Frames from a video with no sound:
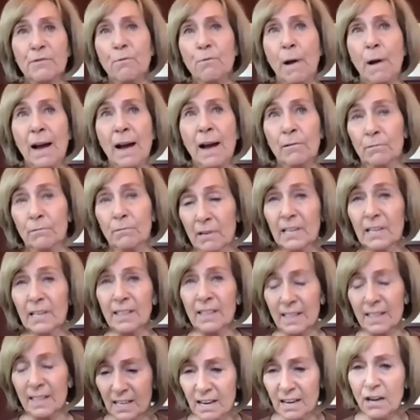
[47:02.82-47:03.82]

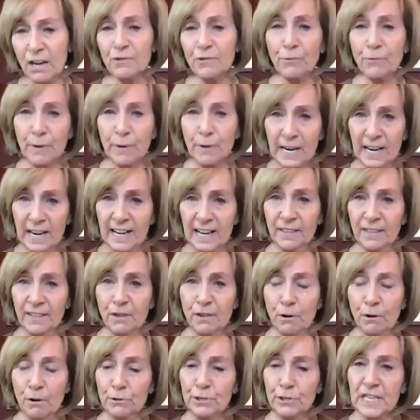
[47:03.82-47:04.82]
throughout the country
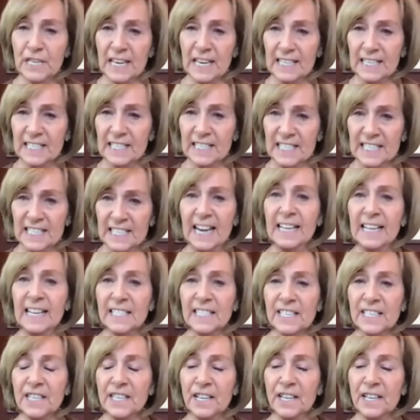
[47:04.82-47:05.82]
in those
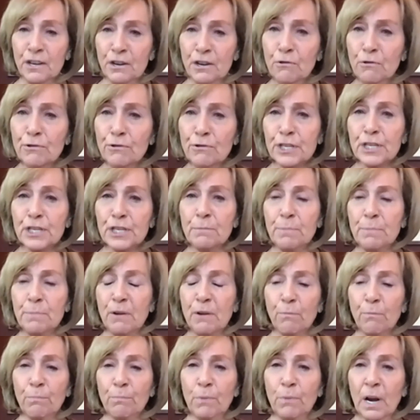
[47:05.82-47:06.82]
states that used to
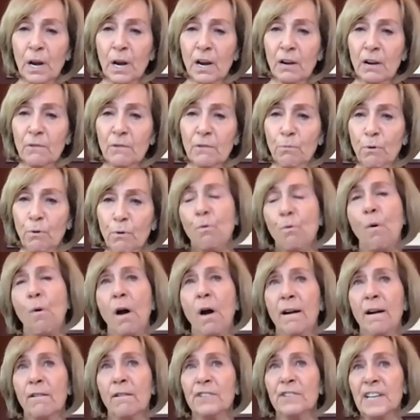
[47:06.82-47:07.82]
be
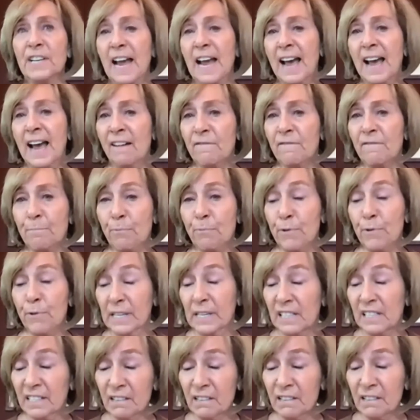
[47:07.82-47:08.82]
required to have
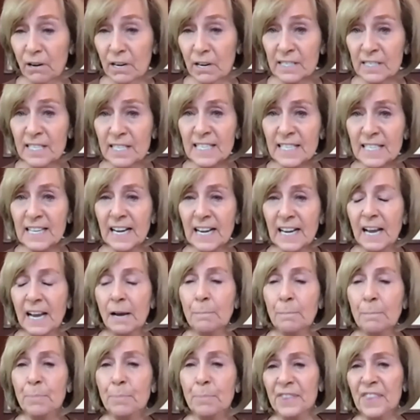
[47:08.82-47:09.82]
preclearance,
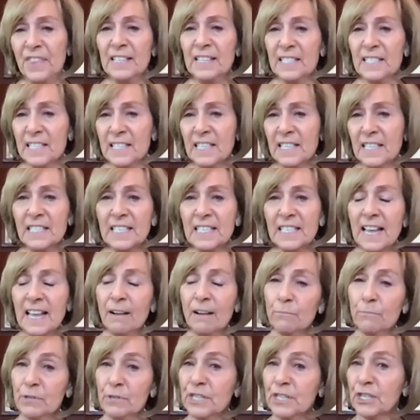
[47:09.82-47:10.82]
but that since
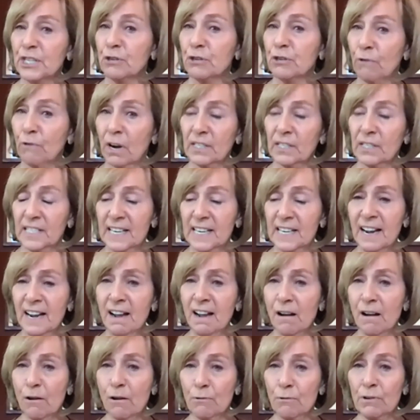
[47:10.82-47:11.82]
that was struck
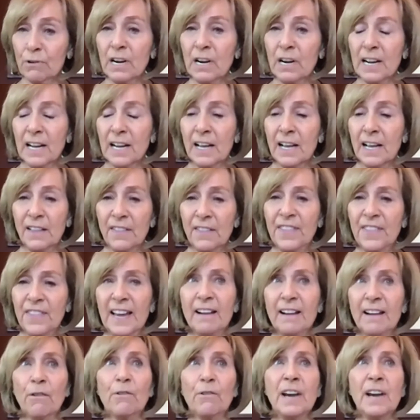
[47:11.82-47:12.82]
down,
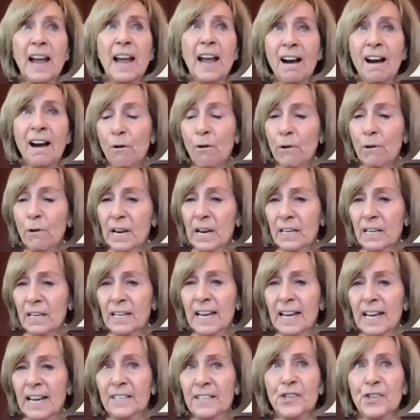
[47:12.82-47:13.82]
they are now
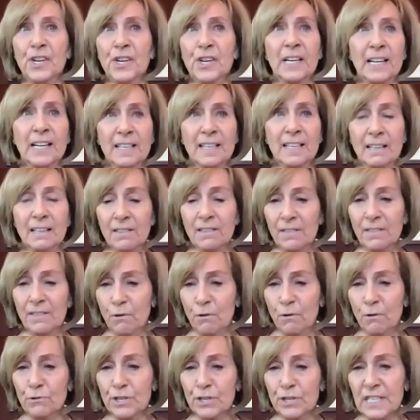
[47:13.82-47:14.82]
engaging
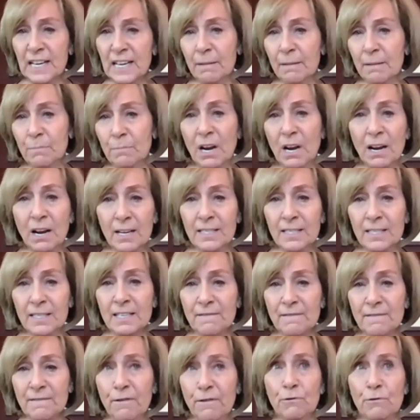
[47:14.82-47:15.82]
in those same
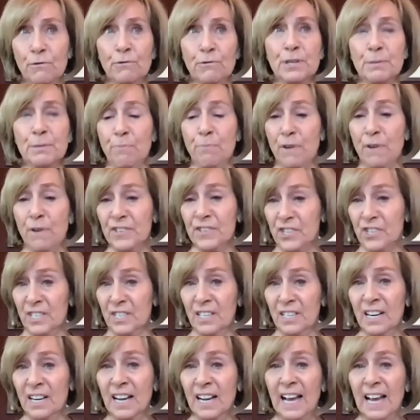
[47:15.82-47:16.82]
kinds of voter
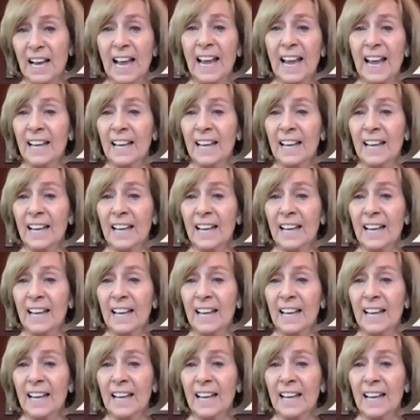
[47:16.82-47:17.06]
suppression.